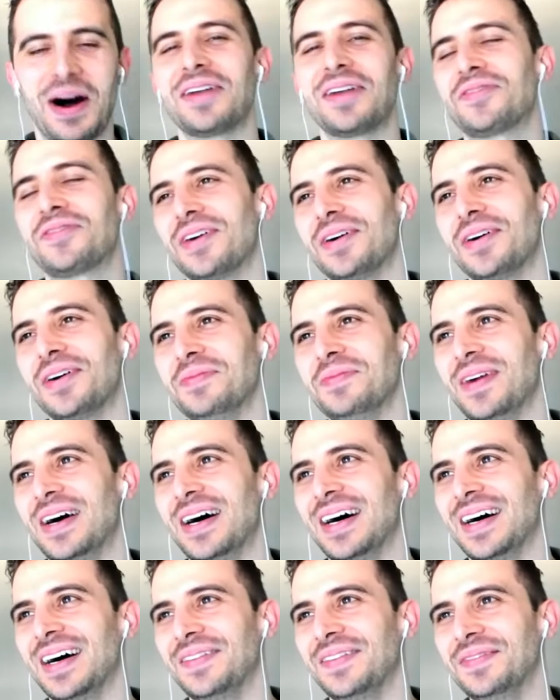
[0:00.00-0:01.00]

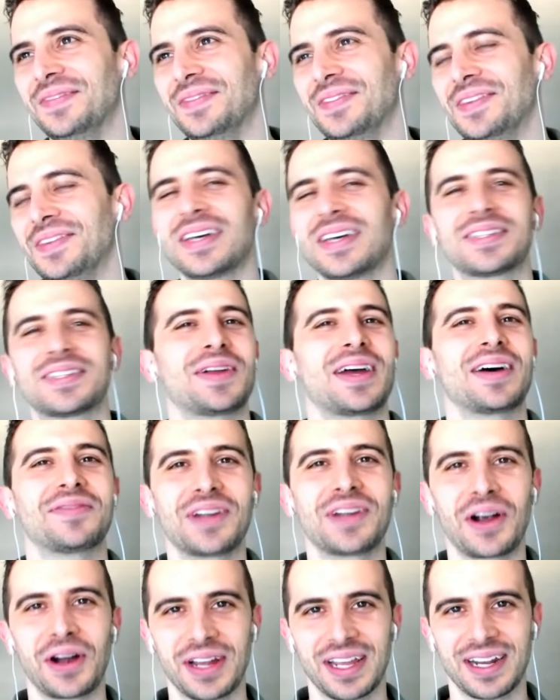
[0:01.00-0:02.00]
from, you guys don't
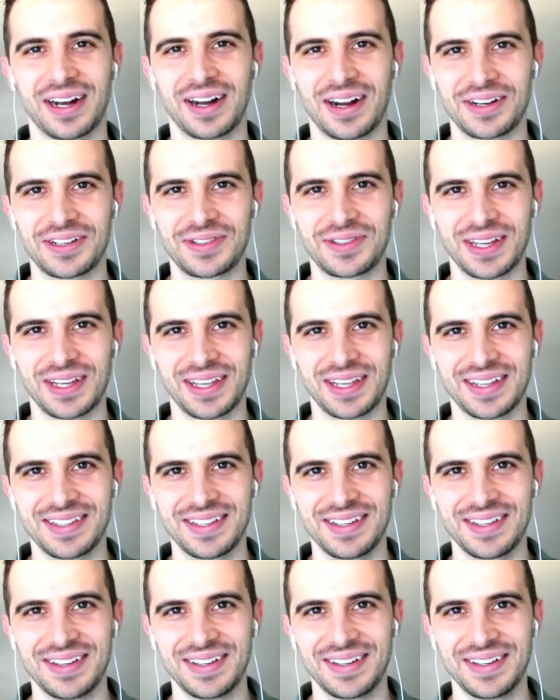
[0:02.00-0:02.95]
have Target in Australia, do you?